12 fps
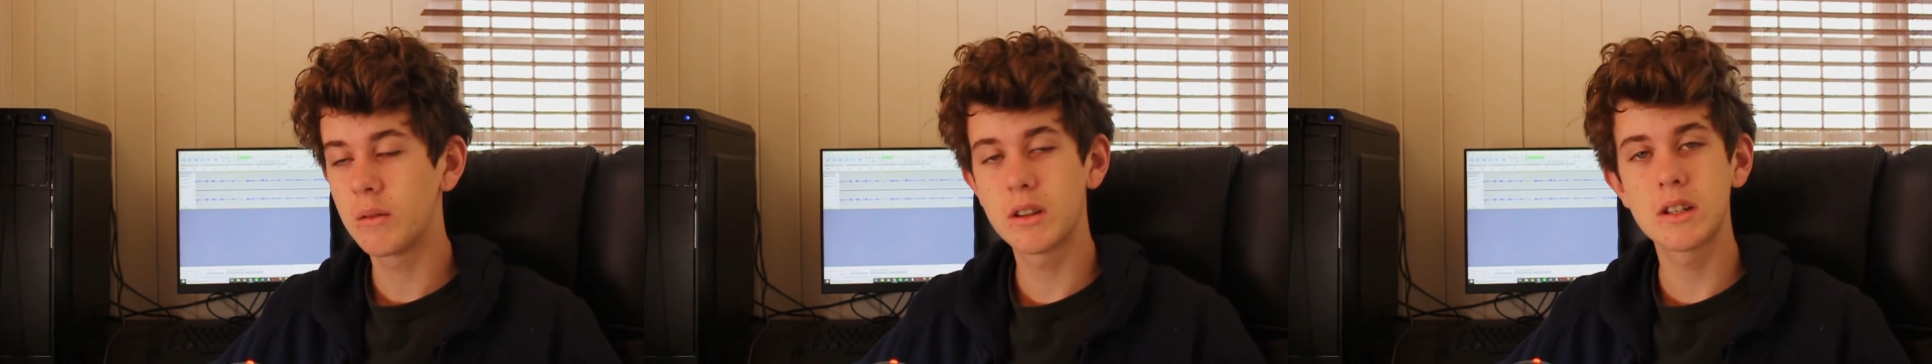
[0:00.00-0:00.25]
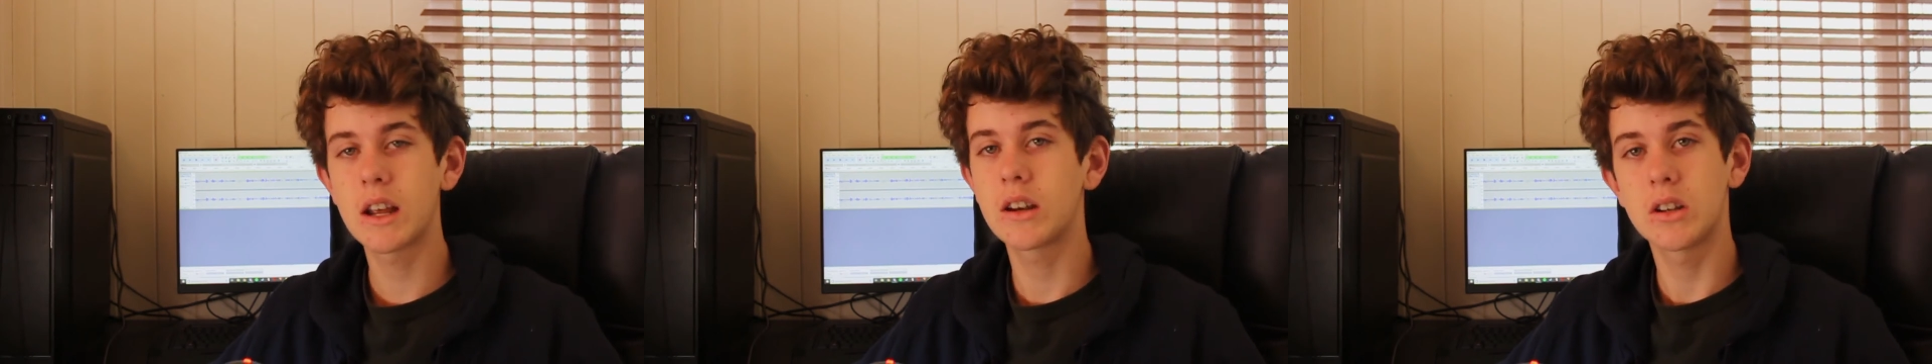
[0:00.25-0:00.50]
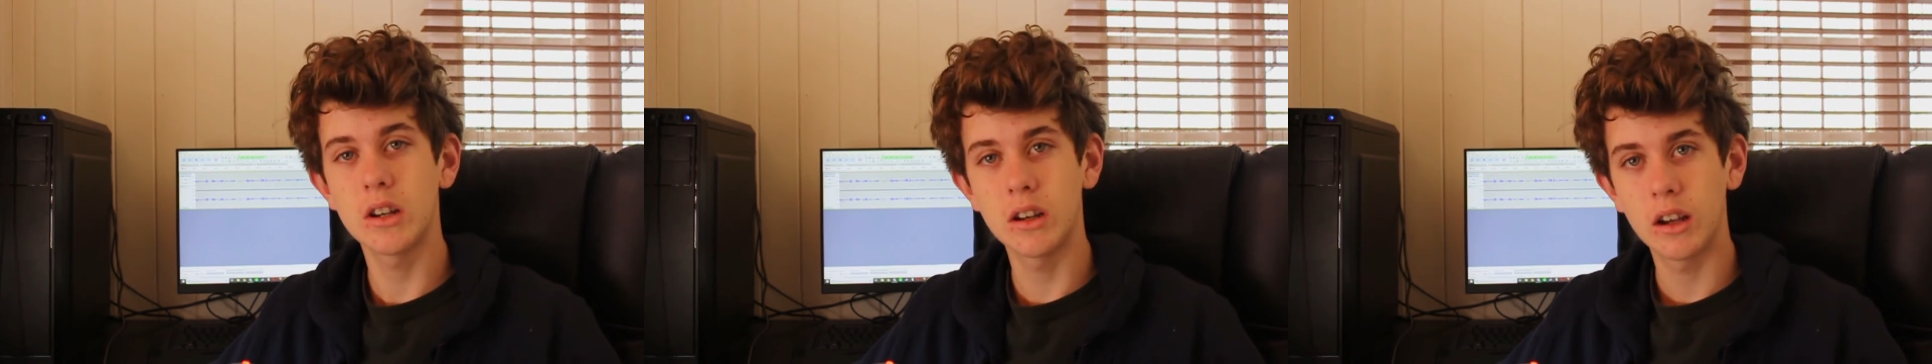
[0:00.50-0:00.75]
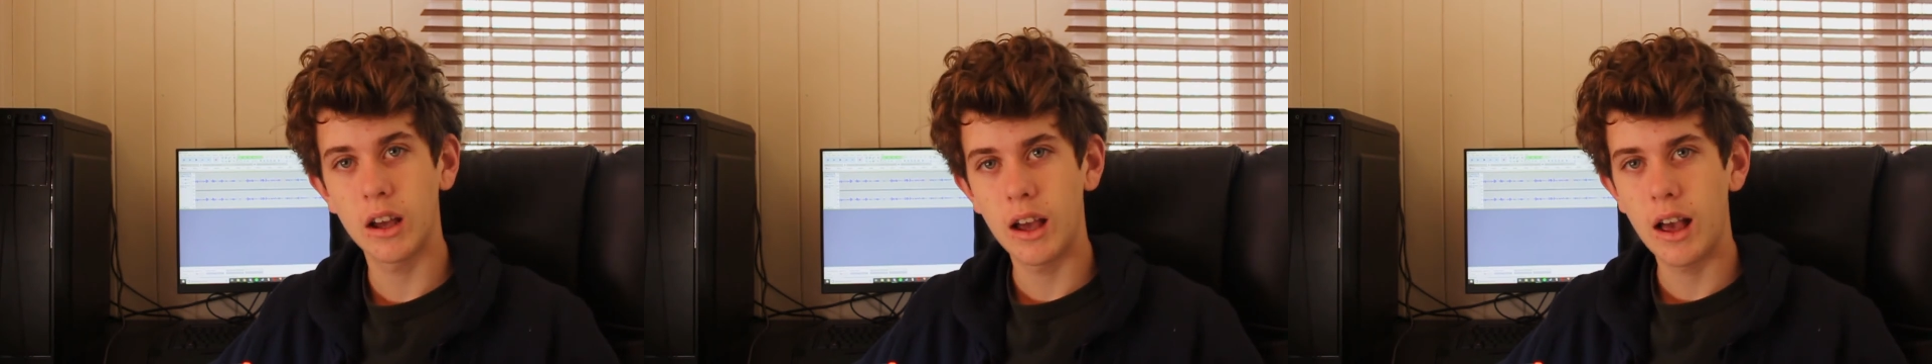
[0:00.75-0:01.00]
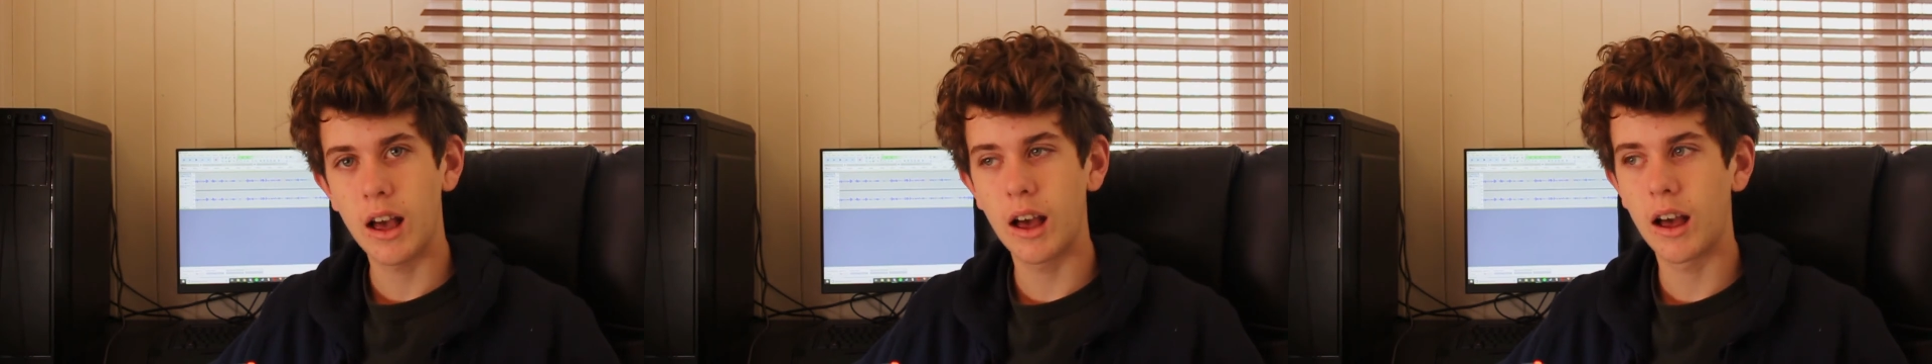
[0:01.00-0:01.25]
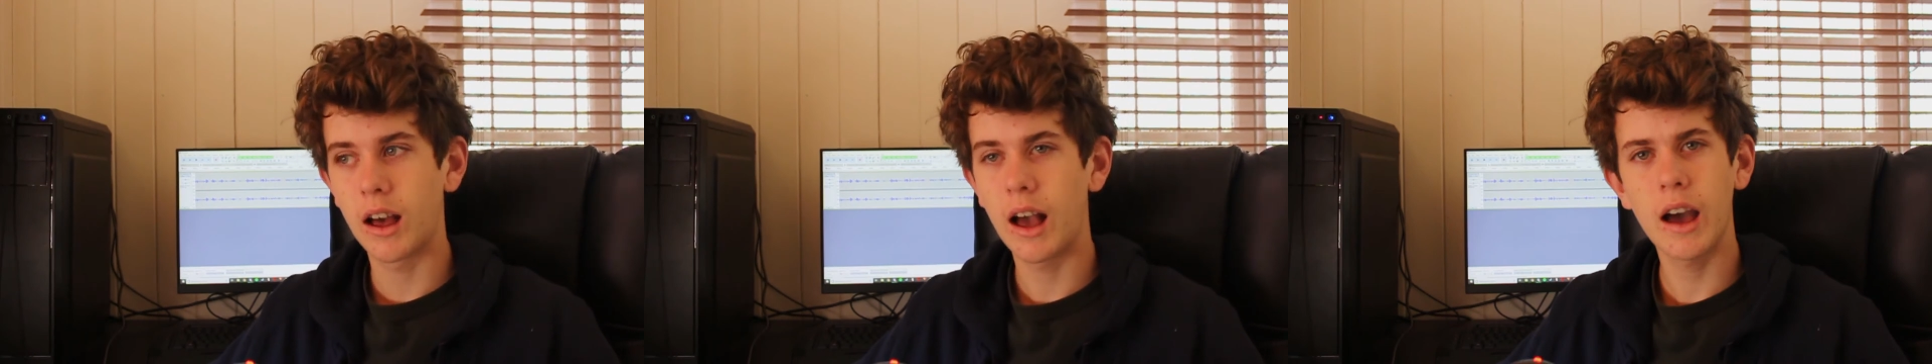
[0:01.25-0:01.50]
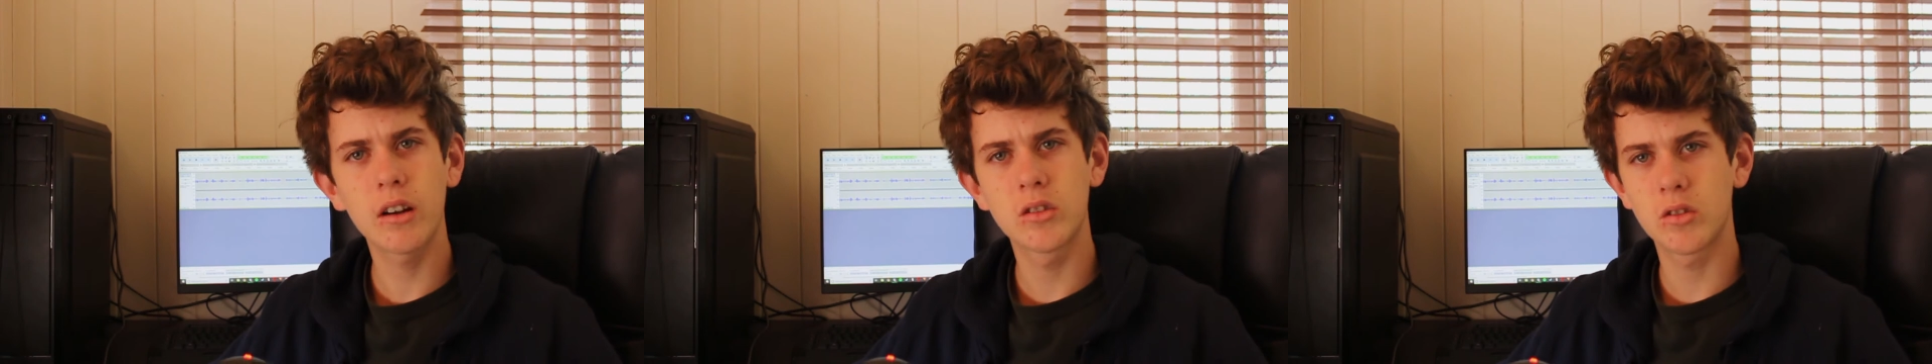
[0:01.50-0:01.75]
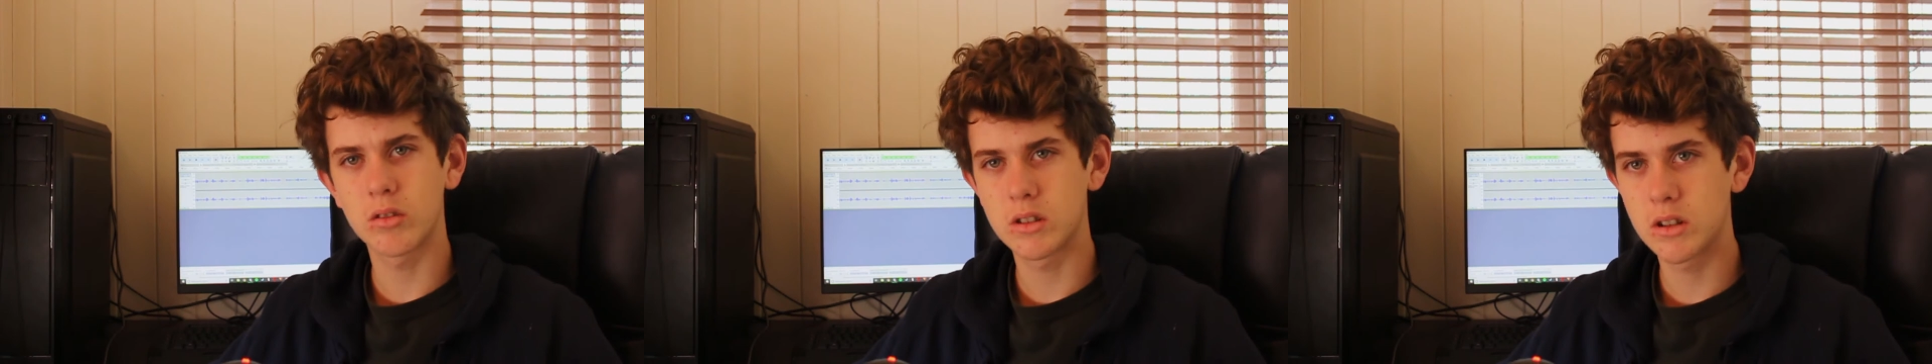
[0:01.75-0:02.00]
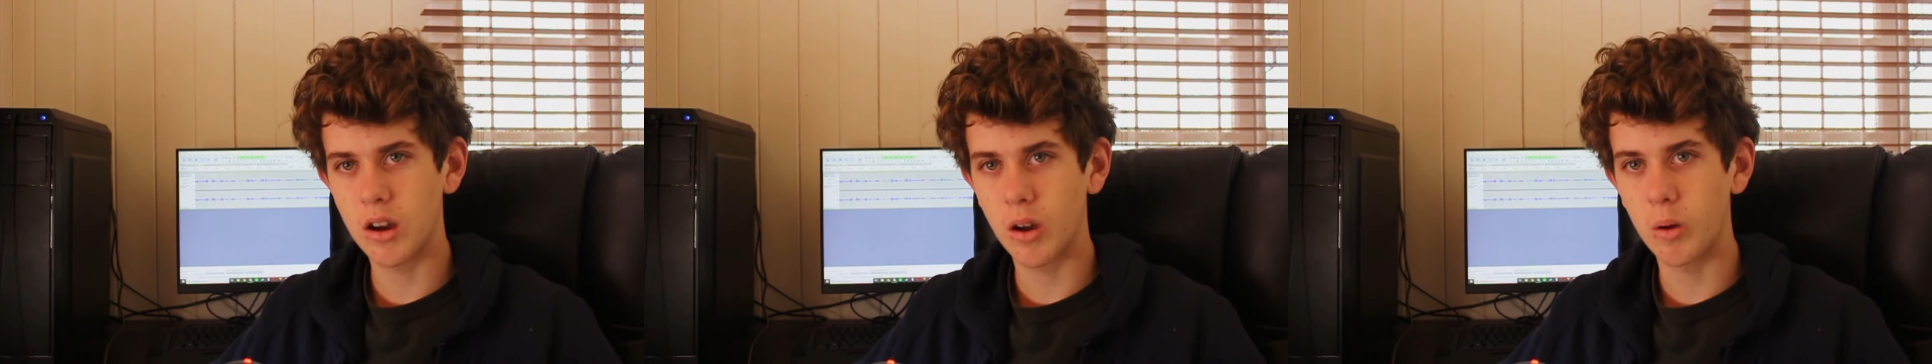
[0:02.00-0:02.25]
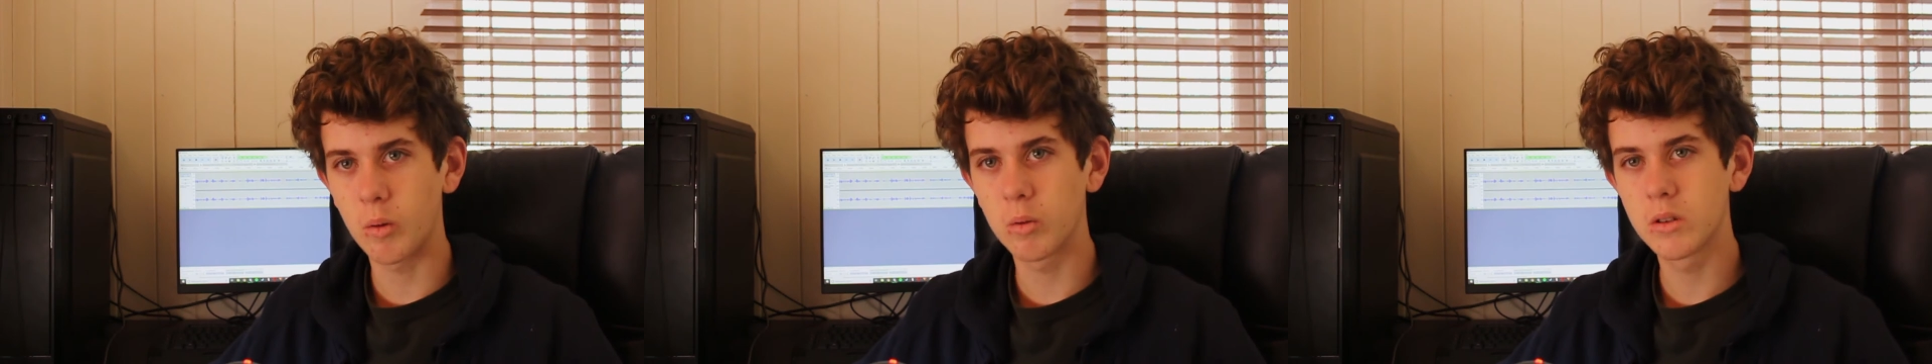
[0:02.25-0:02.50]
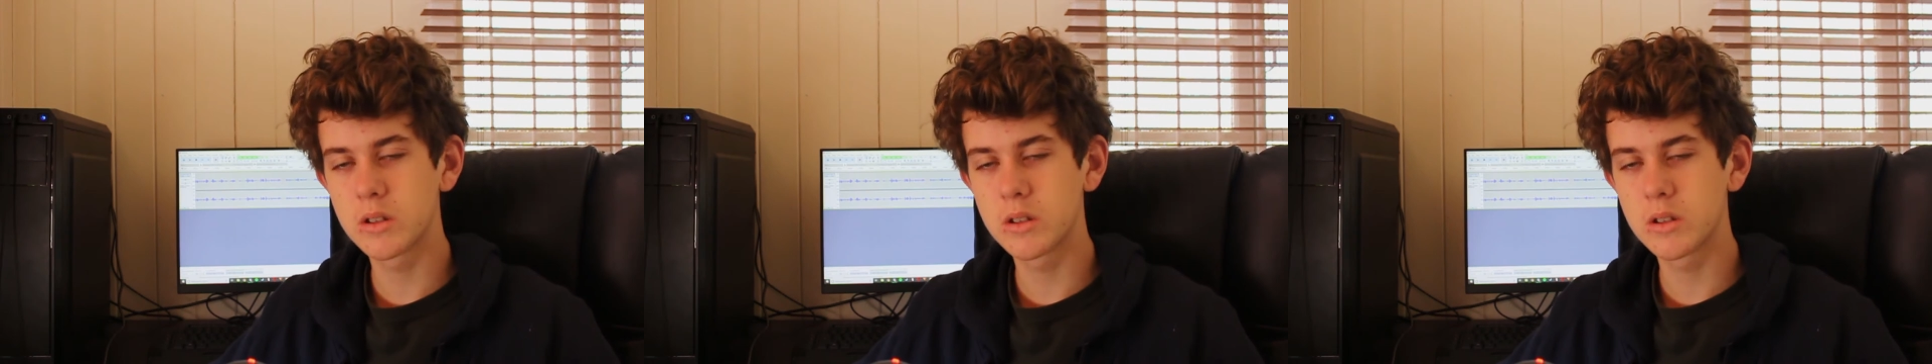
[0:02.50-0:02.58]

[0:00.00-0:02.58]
There's actually uh, how to draw a circle.